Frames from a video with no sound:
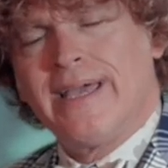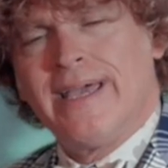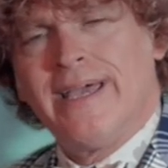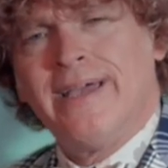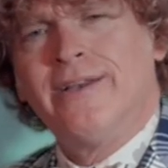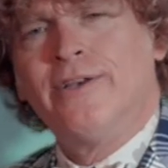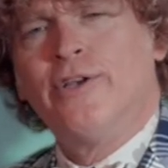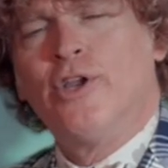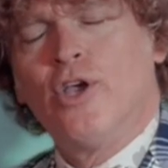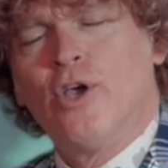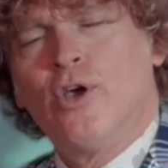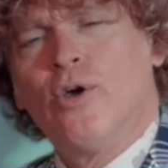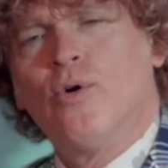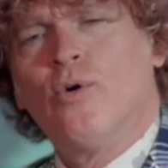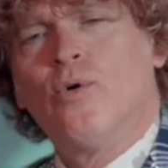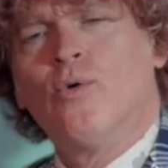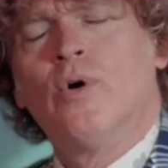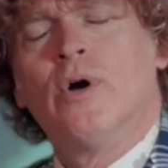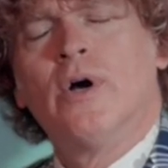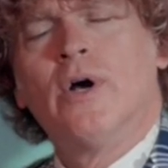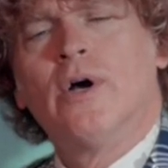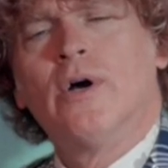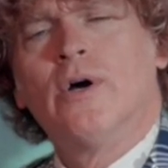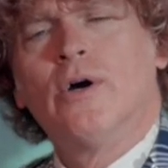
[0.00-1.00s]
in
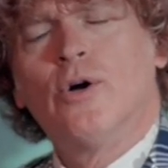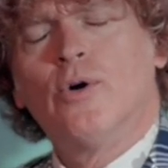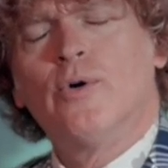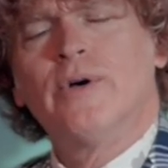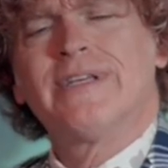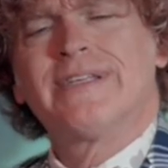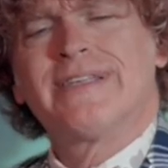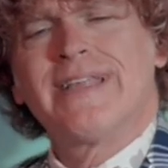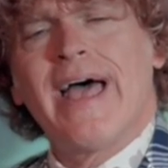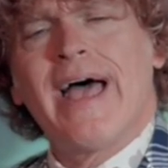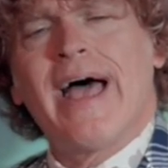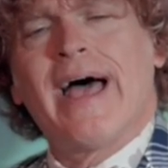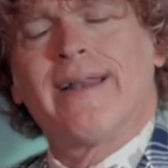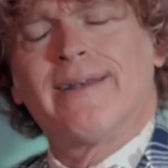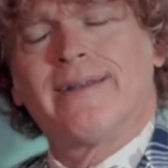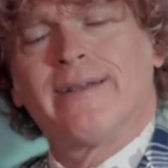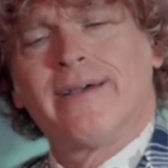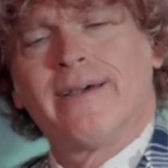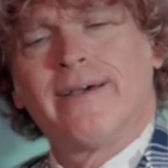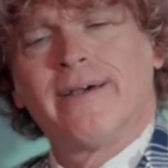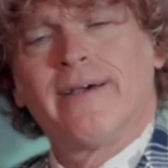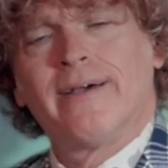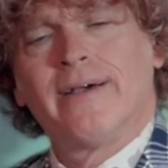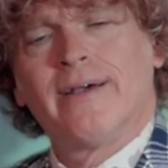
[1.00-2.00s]
you who is that
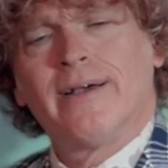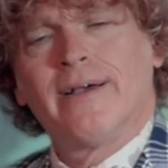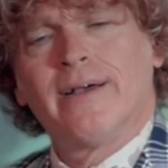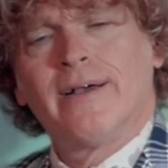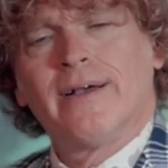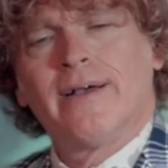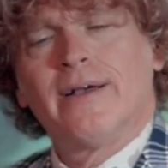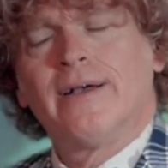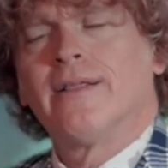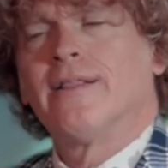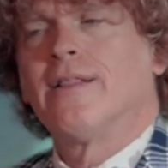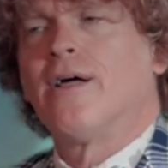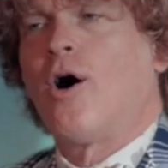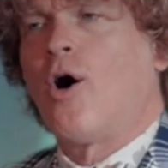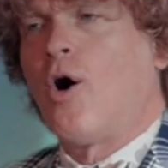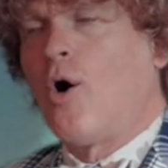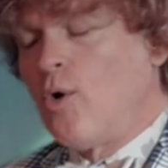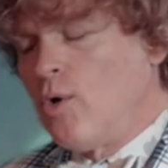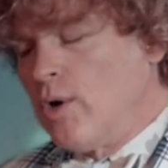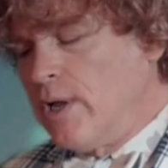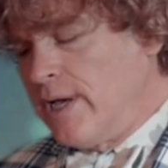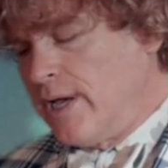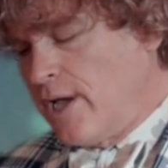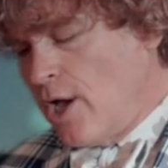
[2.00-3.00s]
Holy the
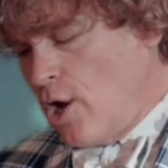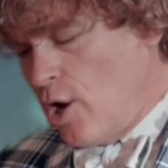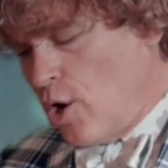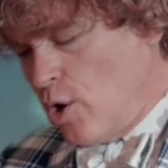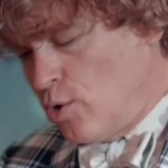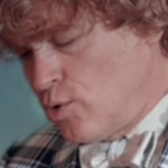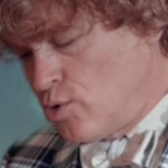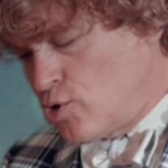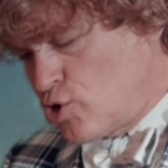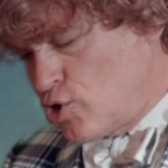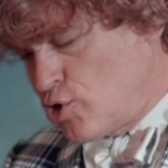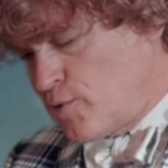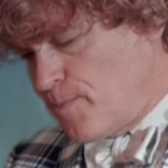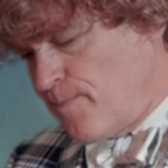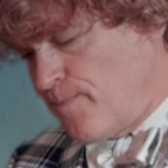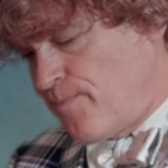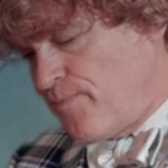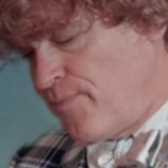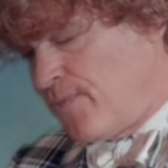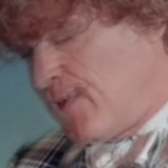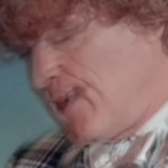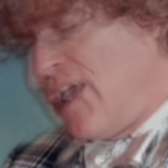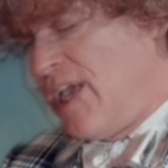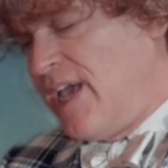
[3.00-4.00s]
Holy Ghost
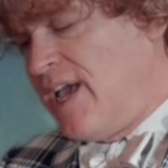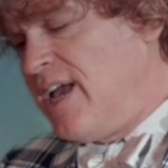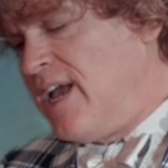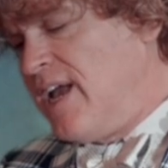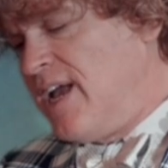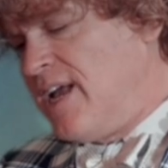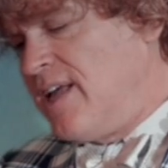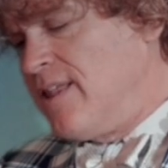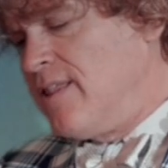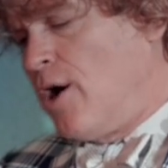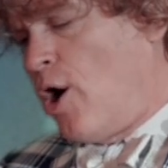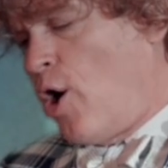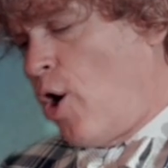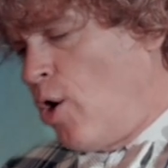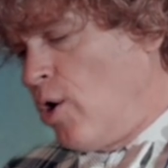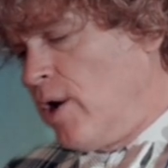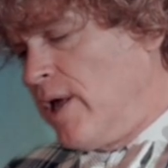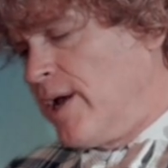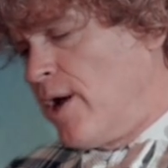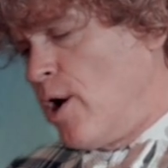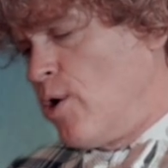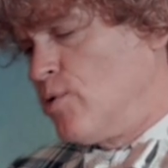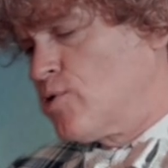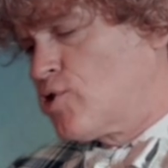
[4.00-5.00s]
he the
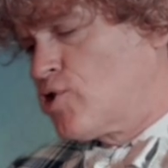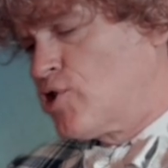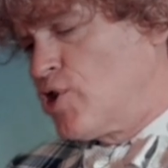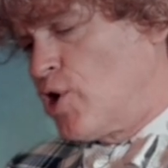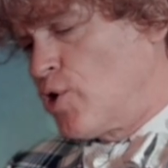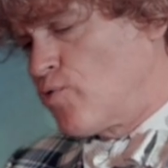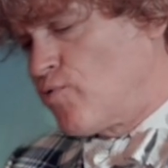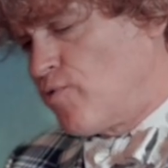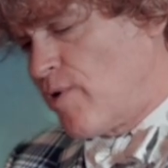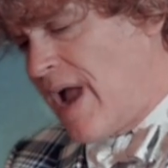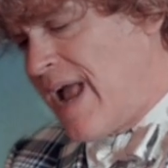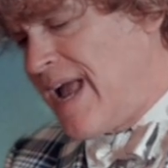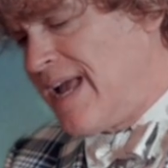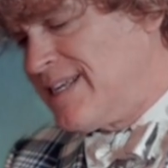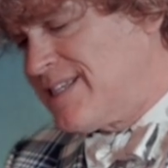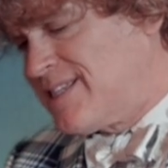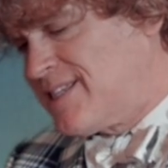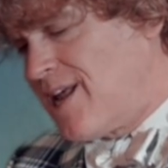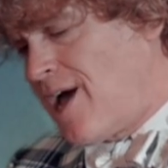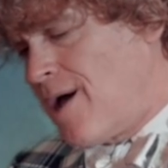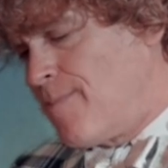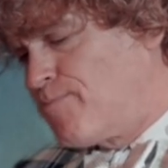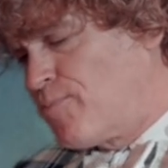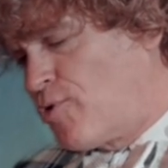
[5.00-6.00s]
Holy Ghost that
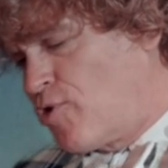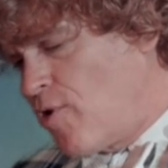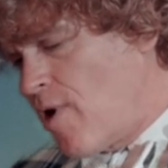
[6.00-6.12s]
raised up